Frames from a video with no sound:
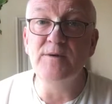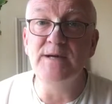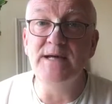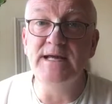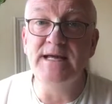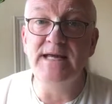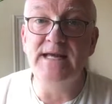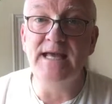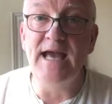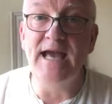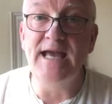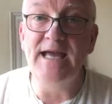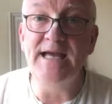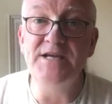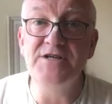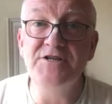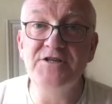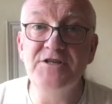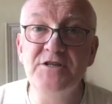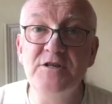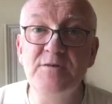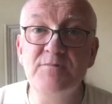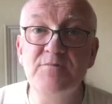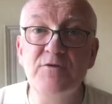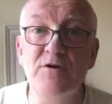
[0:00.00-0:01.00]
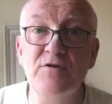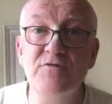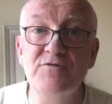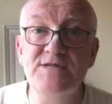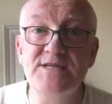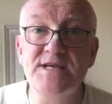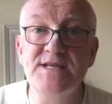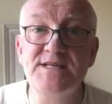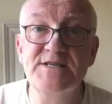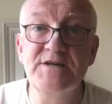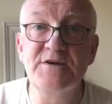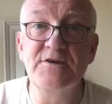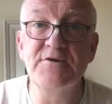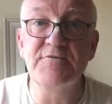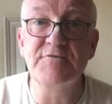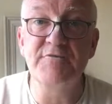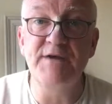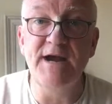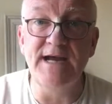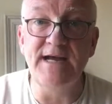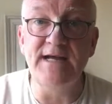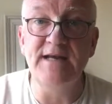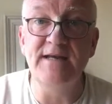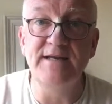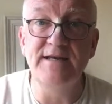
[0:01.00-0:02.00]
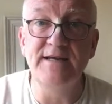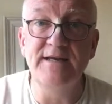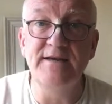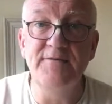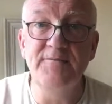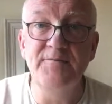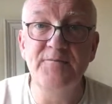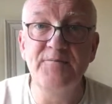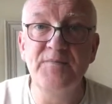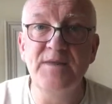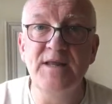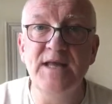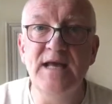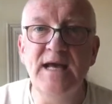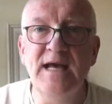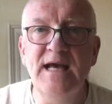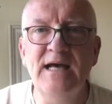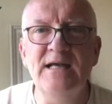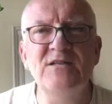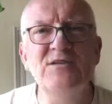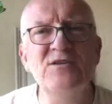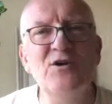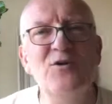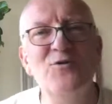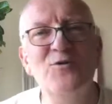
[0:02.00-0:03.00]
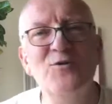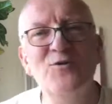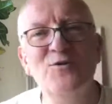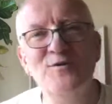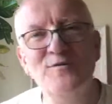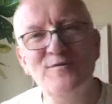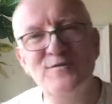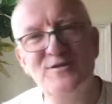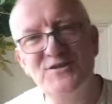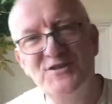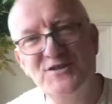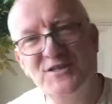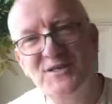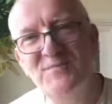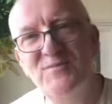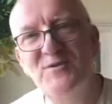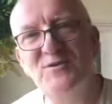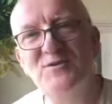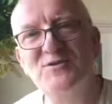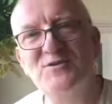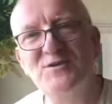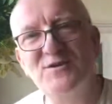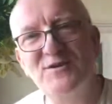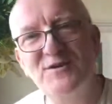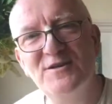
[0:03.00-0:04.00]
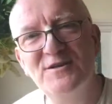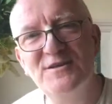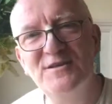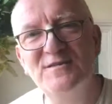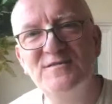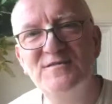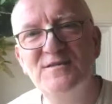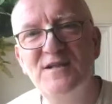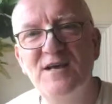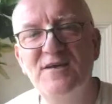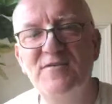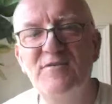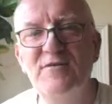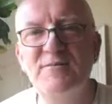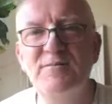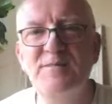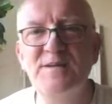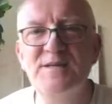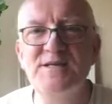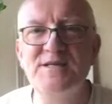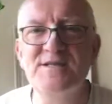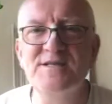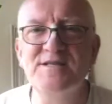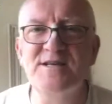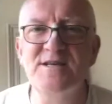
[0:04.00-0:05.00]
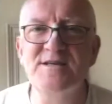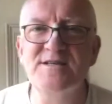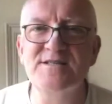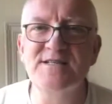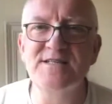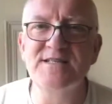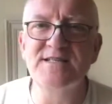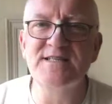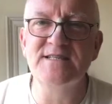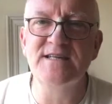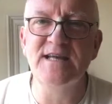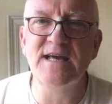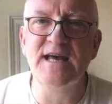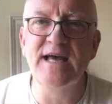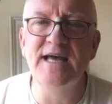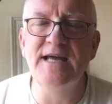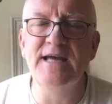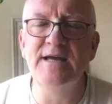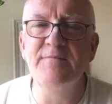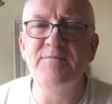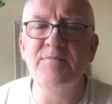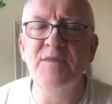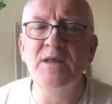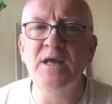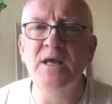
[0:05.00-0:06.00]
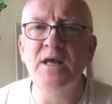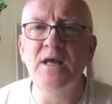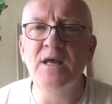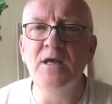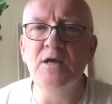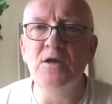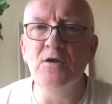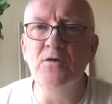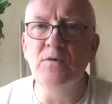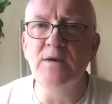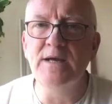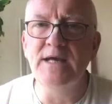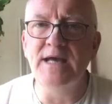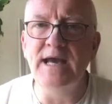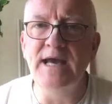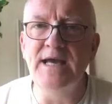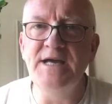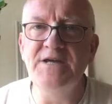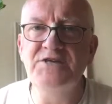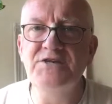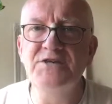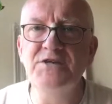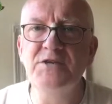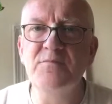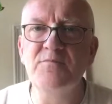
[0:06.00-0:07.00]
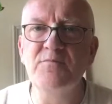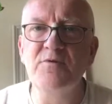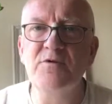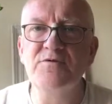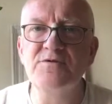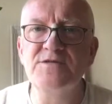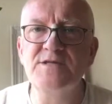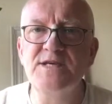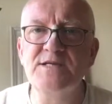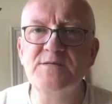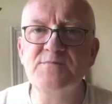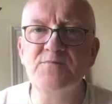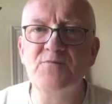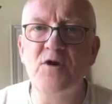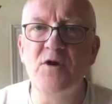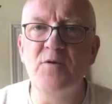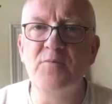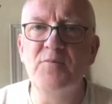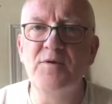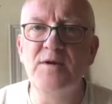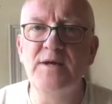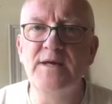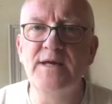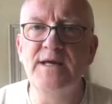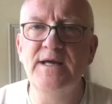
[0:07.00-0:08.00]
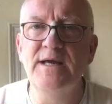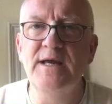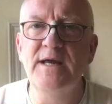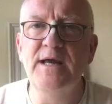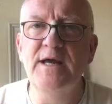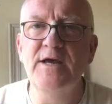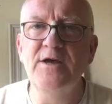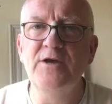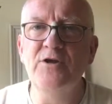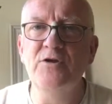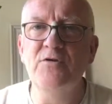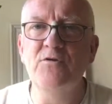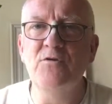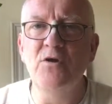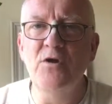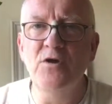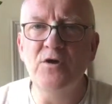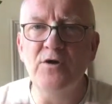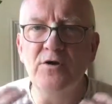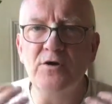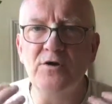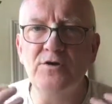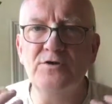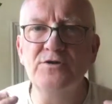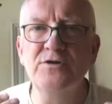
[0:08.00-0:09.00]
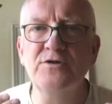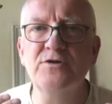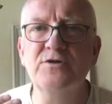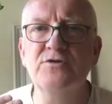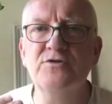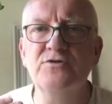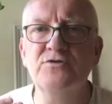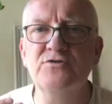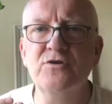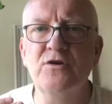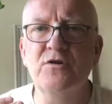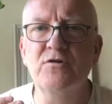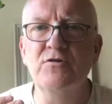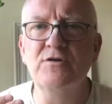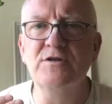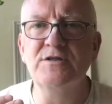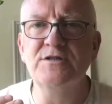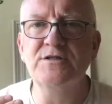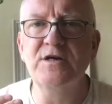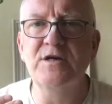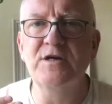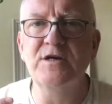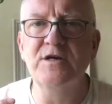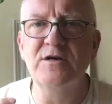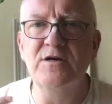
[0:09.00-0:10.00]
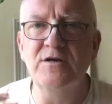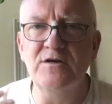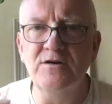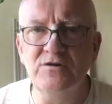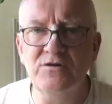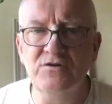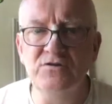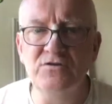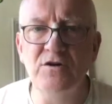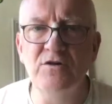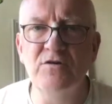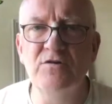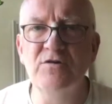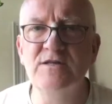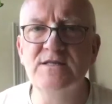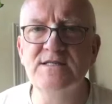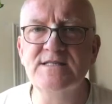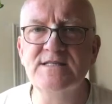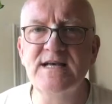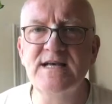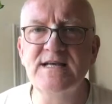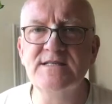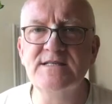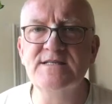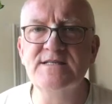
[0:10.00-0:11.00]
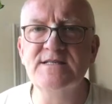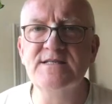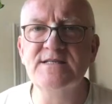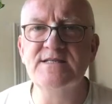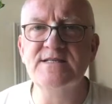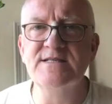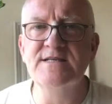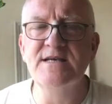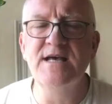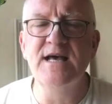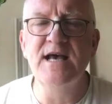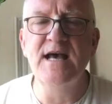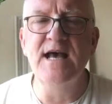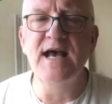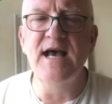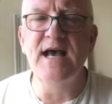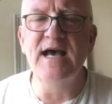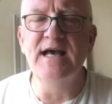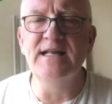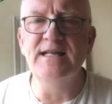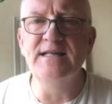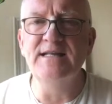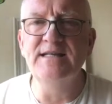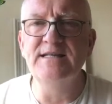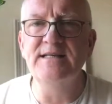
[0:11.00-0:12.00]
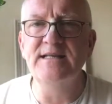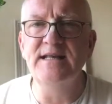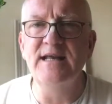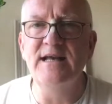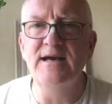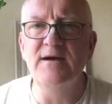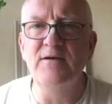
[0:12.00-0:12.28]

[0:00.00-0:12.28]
engage in the process correctly and don't look for cheap alternatives like we've been discussing today, you engage in the process properly, you learn to control the tongue, control the senses, and